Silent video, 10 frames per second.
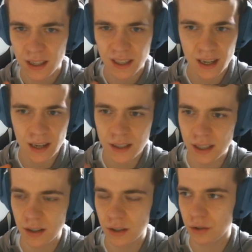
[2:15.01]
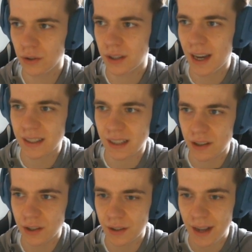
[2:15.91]
The cards that the Druid gets are
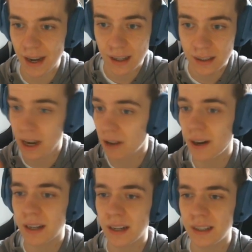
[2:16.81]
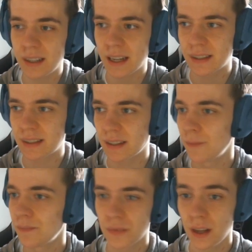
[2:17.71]
not like directly
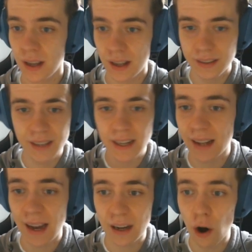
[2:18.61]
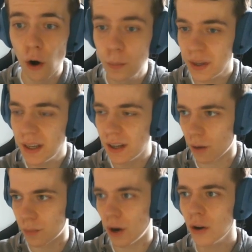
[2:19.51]
that like OP or
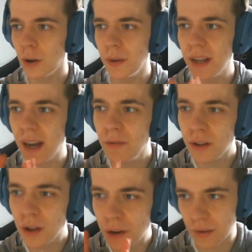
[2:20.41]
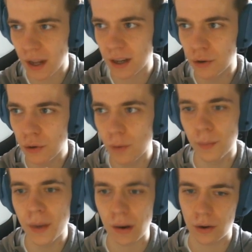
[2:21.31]
broken, but they have a lot of like cool
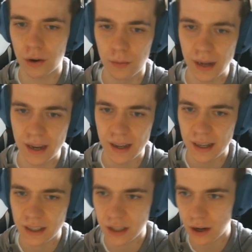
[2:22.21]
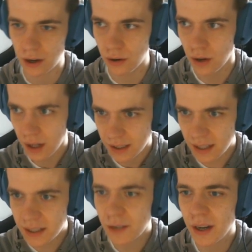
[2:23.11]
miracle mechanics. So
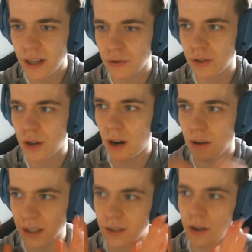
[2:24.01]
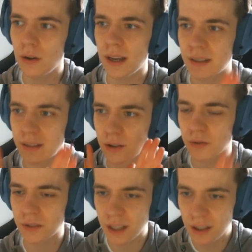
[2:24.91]
that's the way Druid goes. It
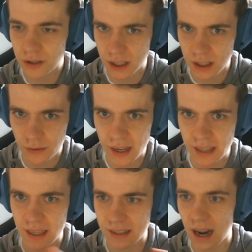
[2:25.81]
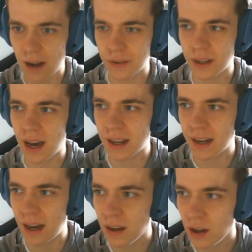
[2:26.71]
continues in the way that
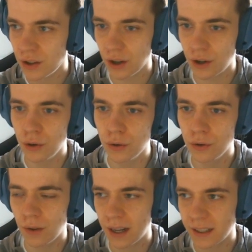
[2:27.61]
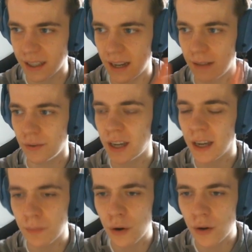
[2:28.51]
Aviana, the Coon was, and we
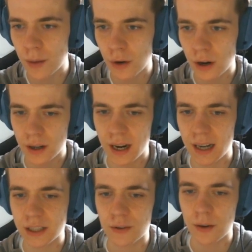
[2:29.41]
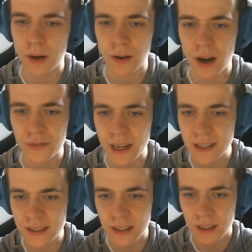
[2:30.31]
get more and more cards from around
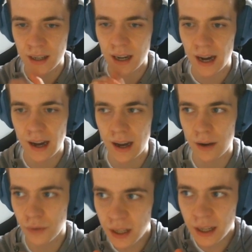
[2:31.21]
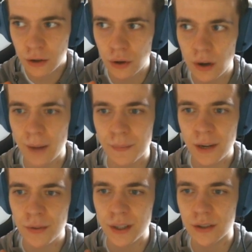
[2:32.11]
that. Really cool. I'm
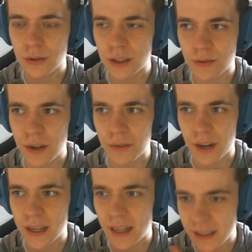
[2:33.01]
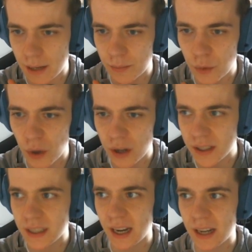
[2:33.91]
definitely, Druid is one of the classes I'm the most
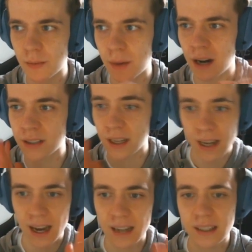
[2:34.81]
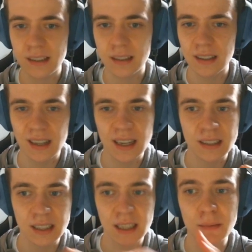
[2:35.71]
excited about, as it
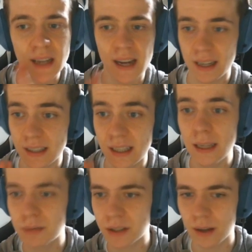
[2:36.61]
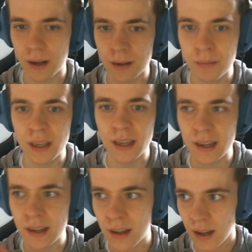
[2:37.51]
seems like it keeps
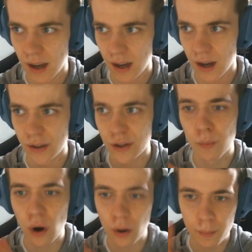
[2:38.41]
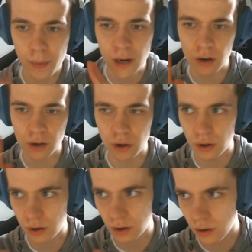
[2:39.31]
being the more
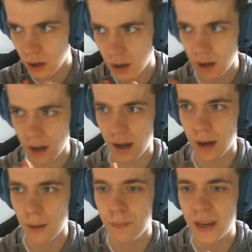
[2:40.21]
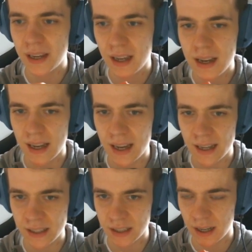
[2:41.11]
miracle big
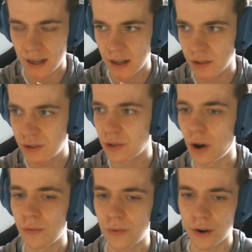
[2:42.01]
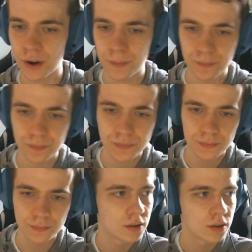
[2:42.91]
class to go for.
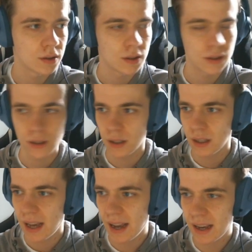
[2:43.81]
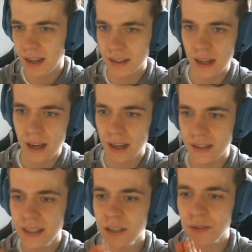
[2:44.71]
And
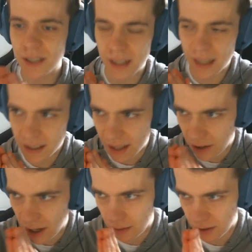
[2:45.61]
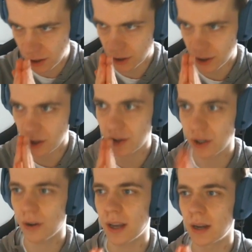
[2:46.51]
this was the legendary I was also
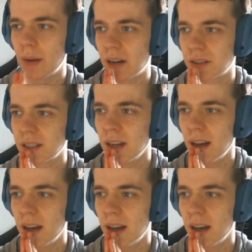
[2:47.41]
talking about.